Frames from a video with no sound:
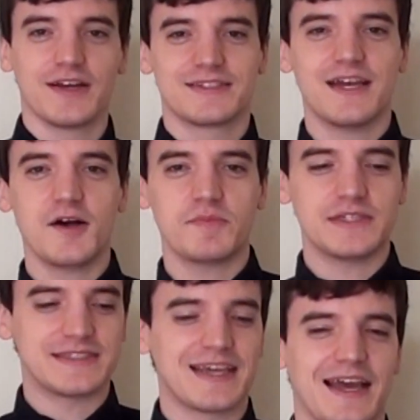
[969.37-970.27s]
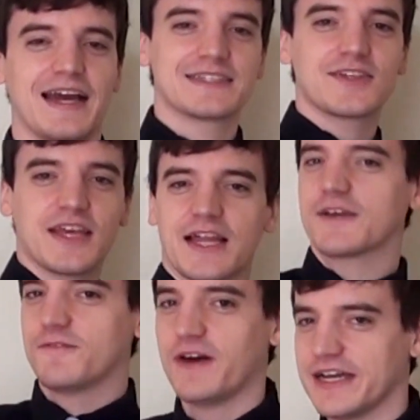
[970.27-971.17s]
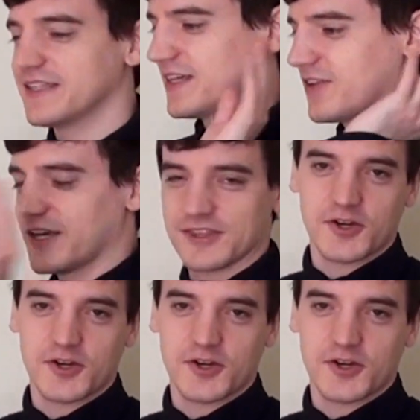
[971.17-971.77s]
zombies, and so they like fight and they're like